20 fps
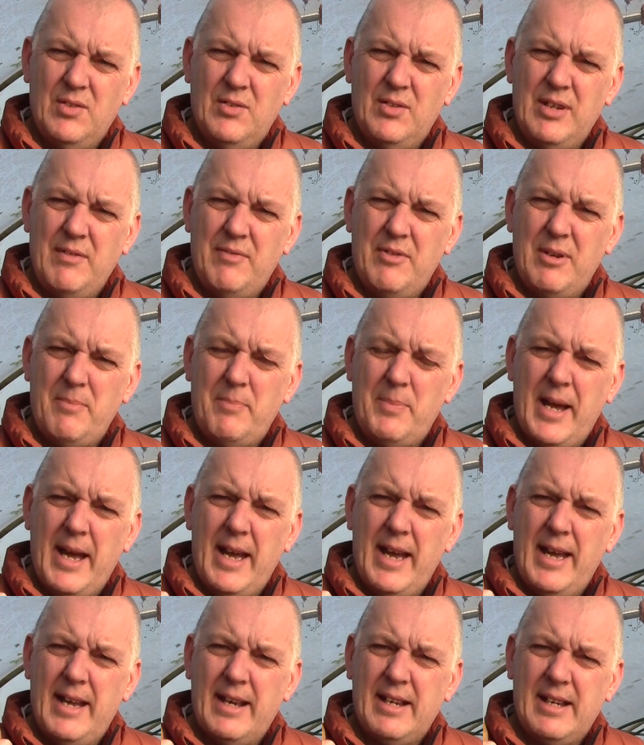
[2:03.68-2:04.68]
or even a
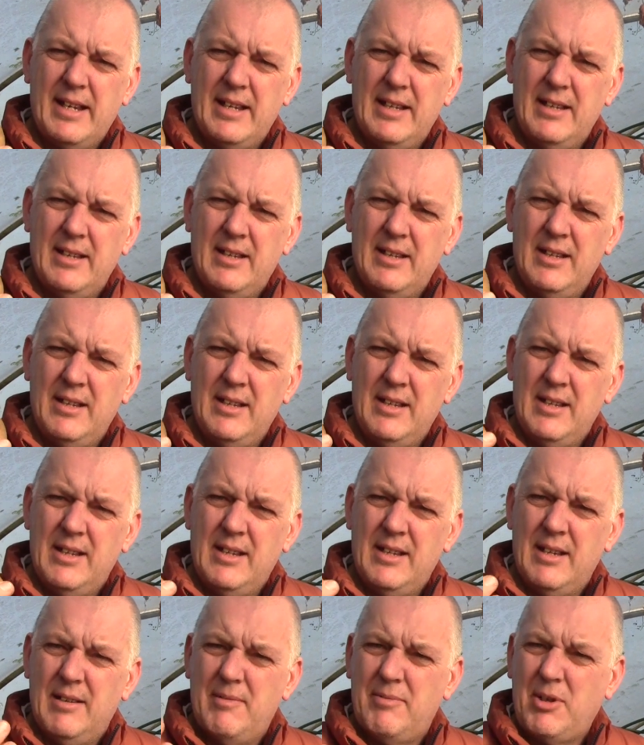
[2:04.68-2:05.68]
bag,
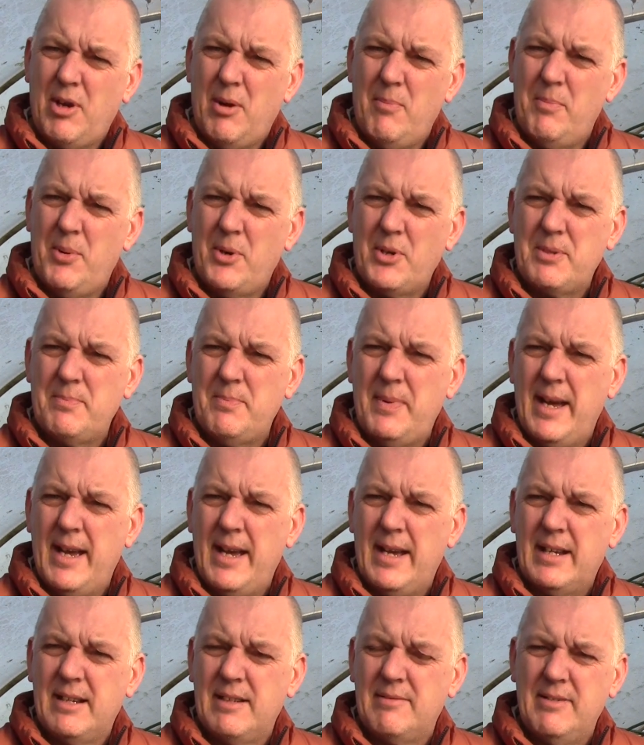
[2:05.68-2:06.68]
a compost
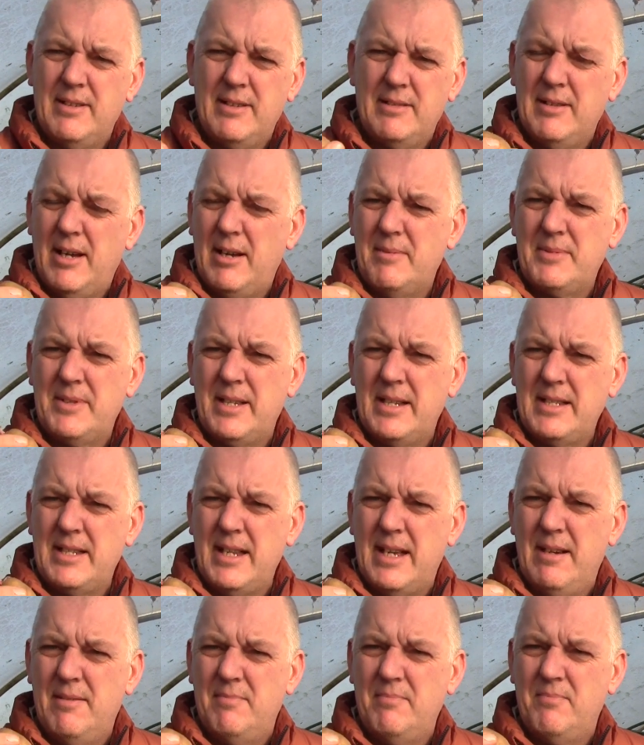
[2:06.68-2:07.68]
bag upside
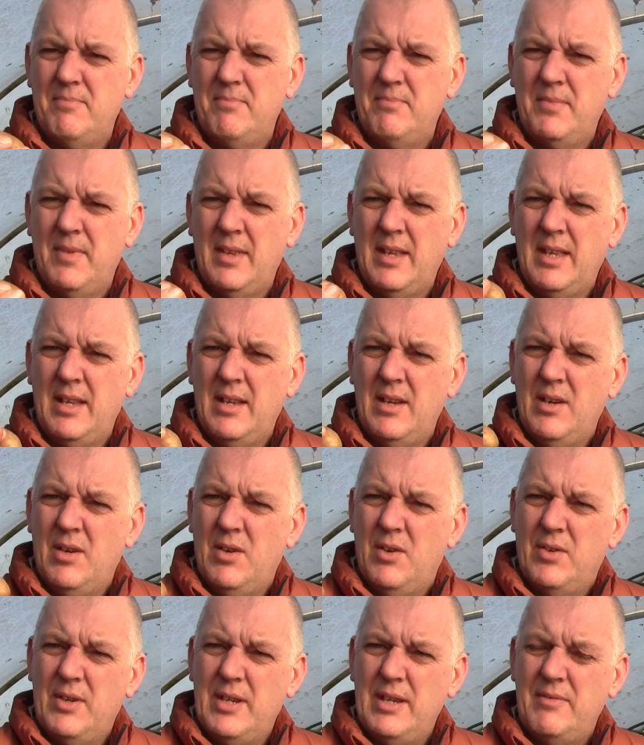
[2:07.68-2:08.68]
down,
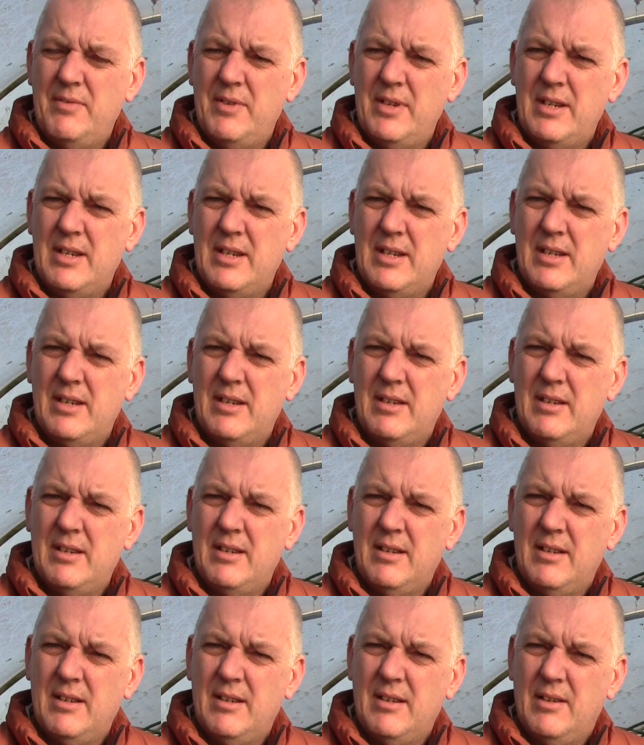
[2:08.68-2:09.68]
or even
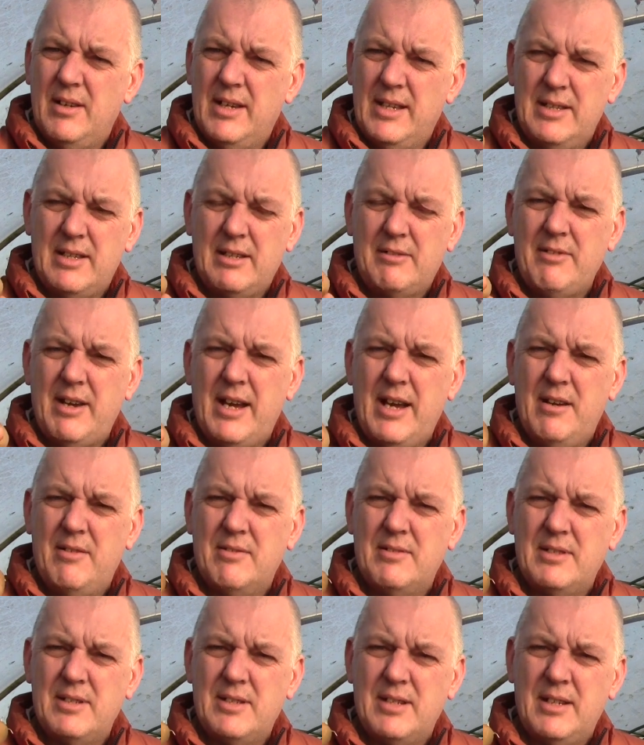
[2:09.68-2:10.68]
in the
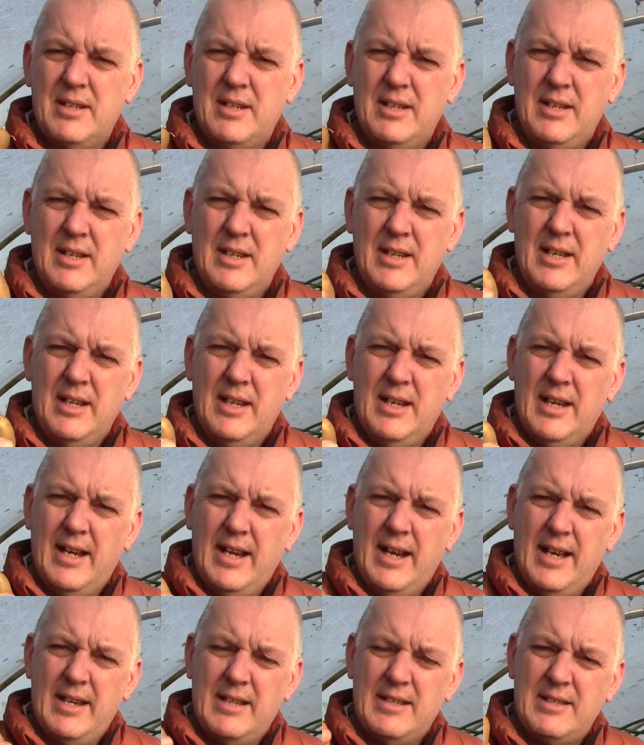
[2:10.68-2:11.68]
ground,
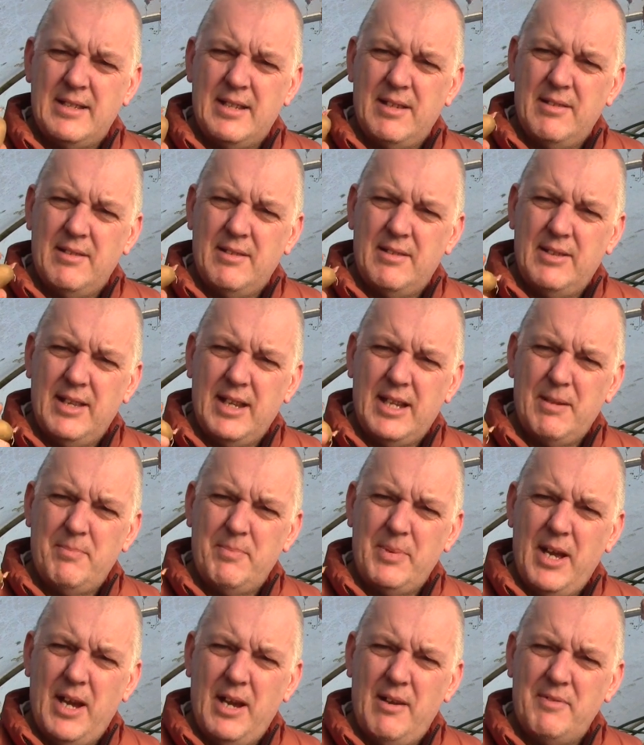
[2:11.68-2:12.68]
and they can
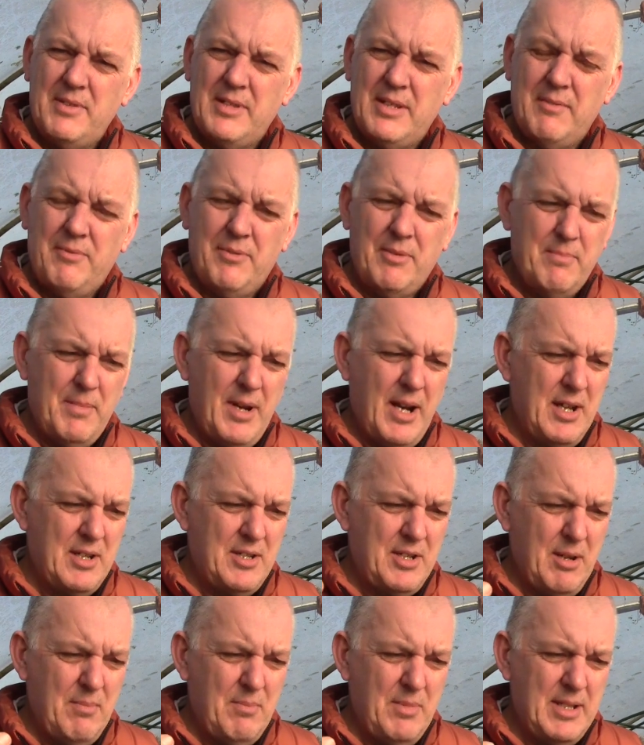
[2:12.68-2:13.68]
be harvested from
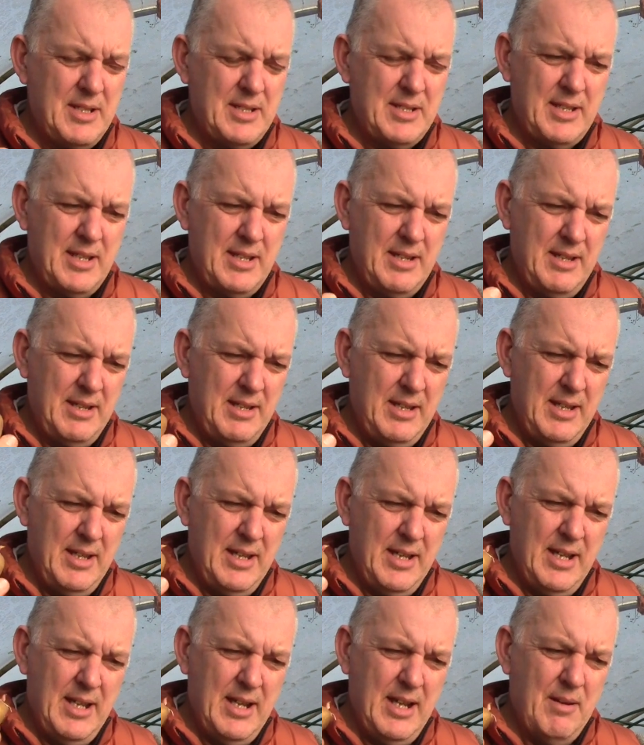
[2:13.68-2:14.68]
March onwards,
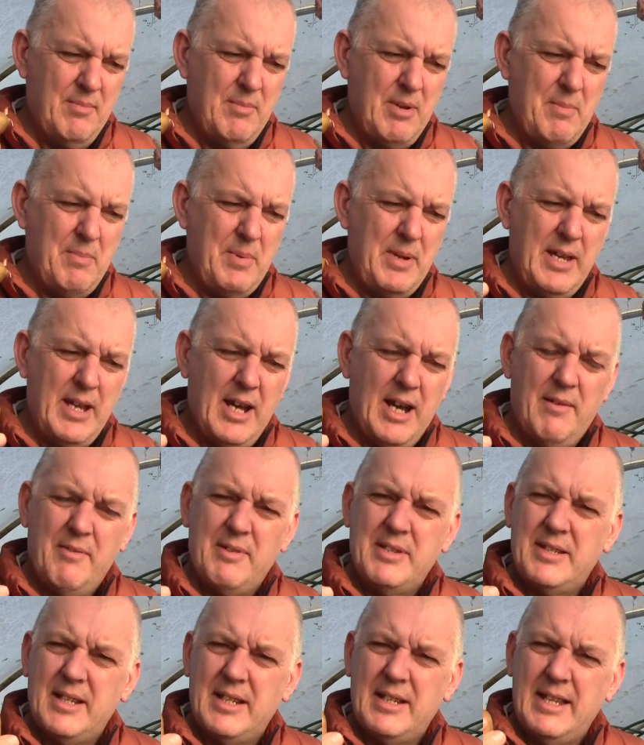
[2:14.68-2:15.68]
and we'll be
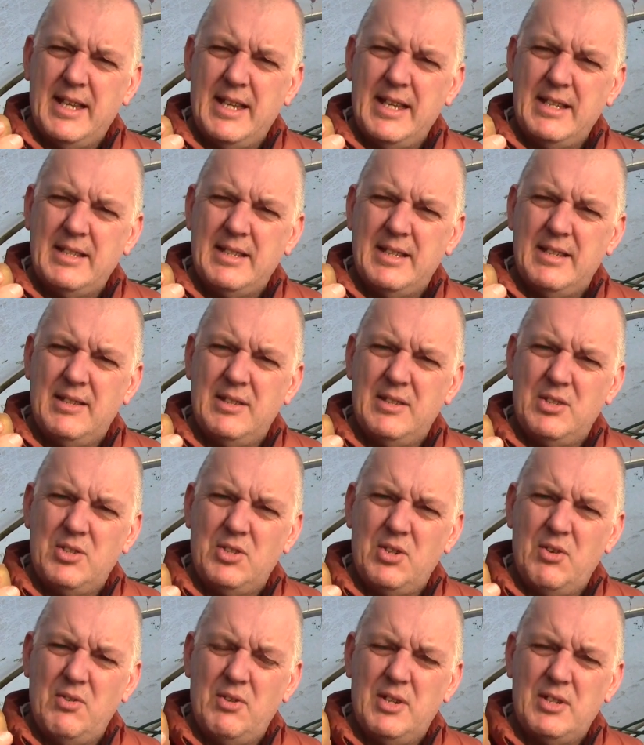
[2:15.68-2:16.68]
harvesting these
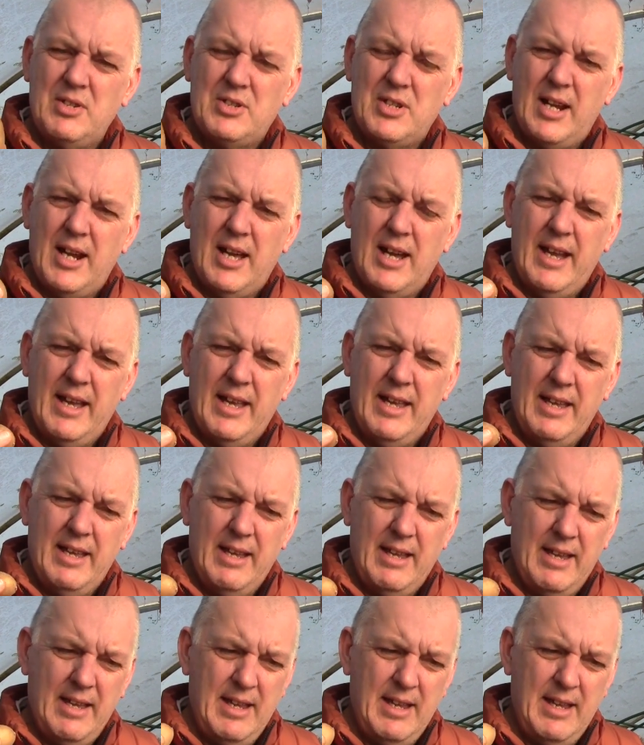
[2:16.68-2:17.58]
June and July.